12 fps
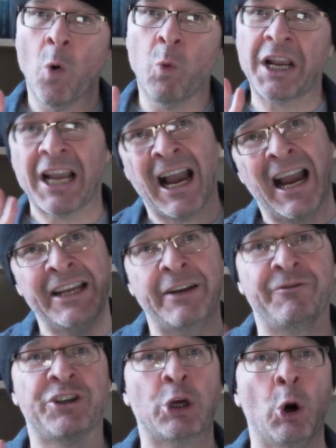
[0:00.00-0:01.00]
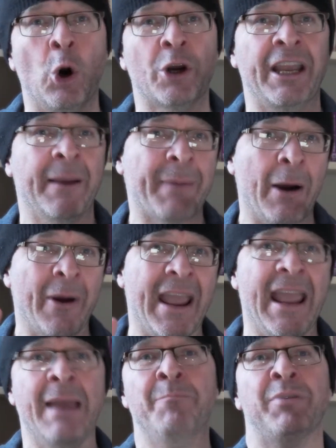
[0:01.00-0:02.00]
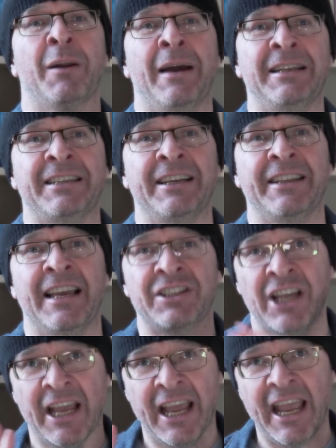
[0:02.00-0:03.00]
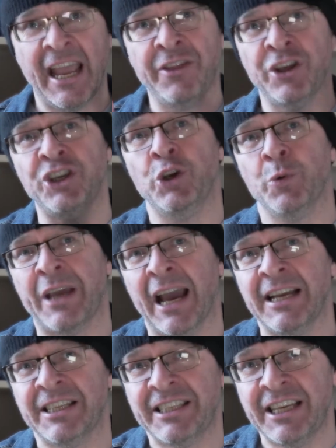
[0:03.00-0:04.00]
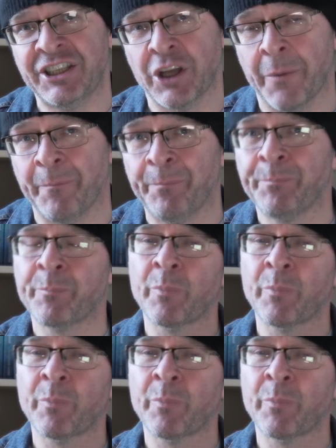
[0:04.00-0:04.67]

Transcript: were kind of talking about implementing this in the UK system.